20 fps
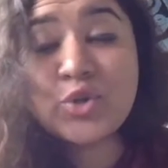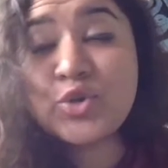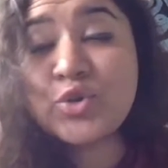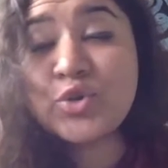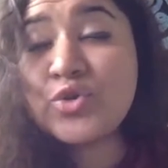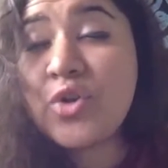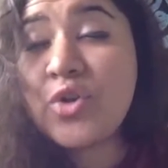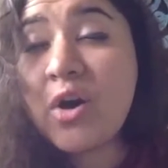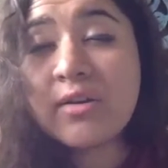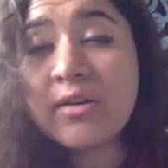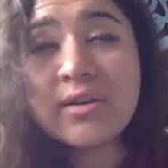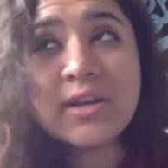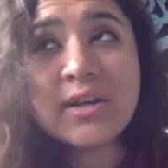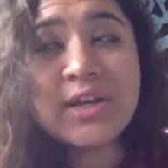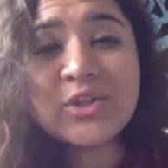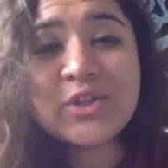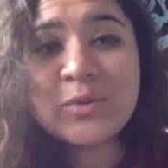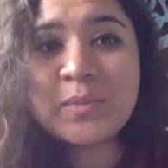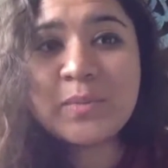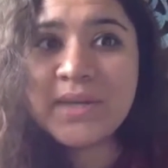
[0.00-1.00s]
do not
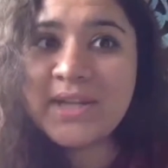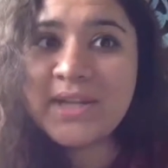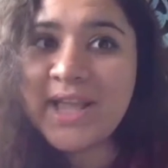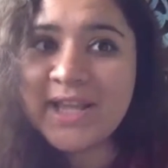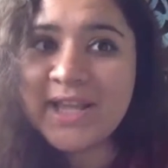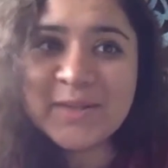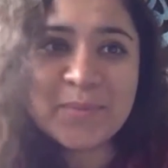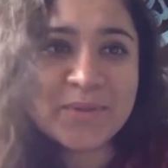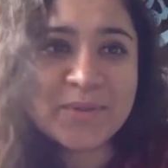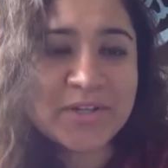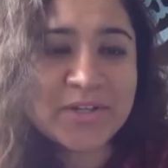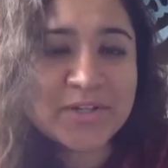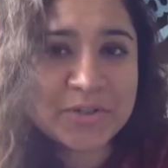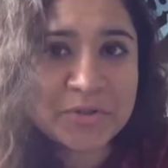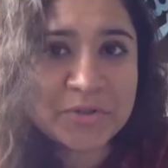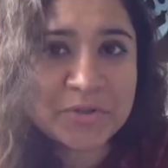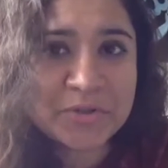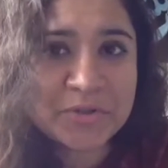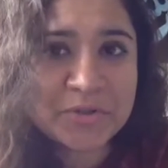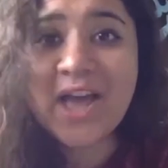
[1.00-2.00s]
need to be an expert in
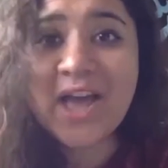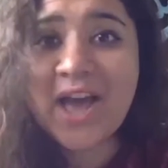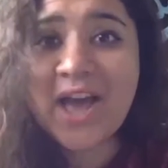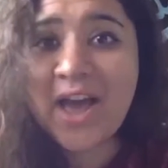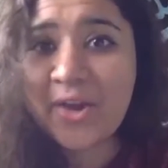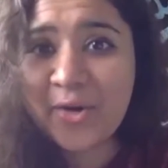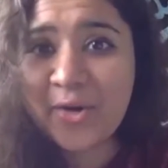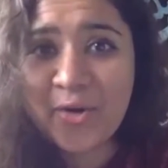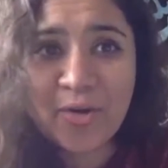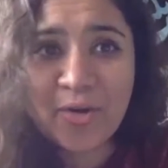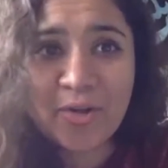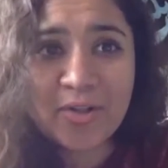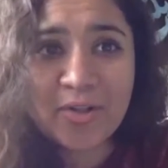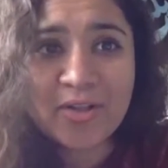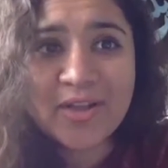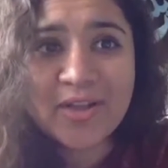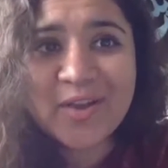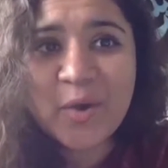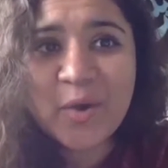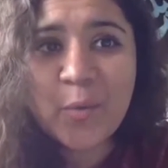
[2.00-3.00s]
technology at all.
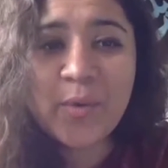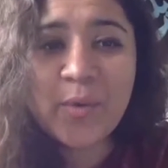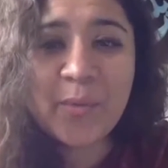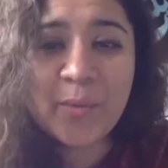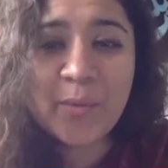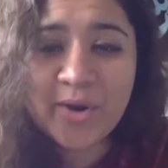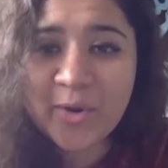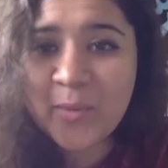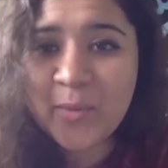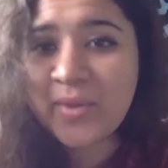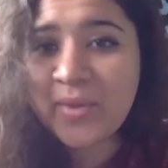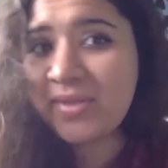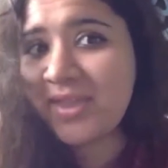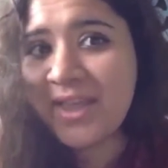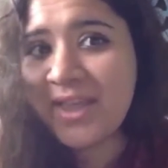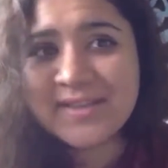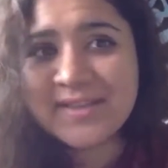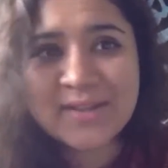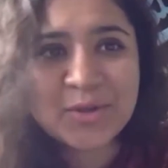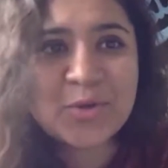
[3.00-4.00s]
We work with
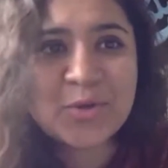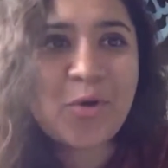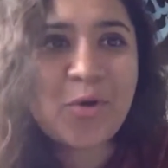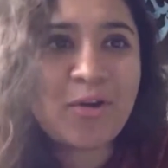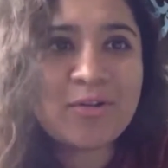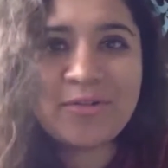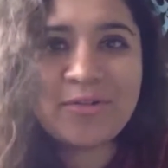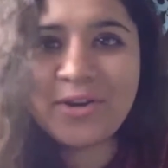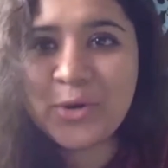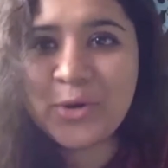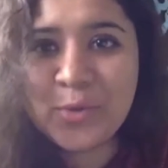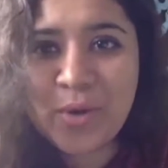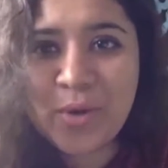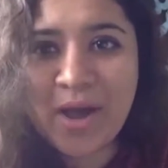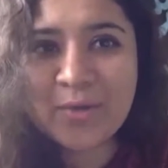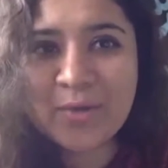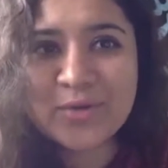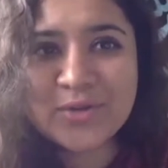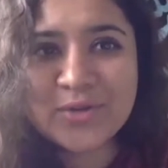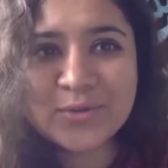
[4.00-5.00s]
things that you already know
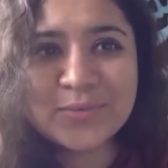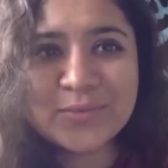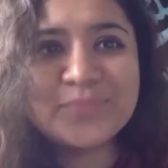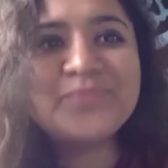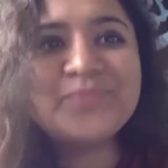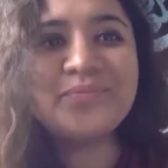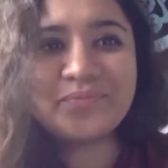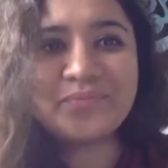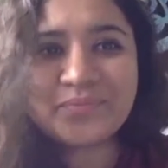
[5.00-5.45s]
how to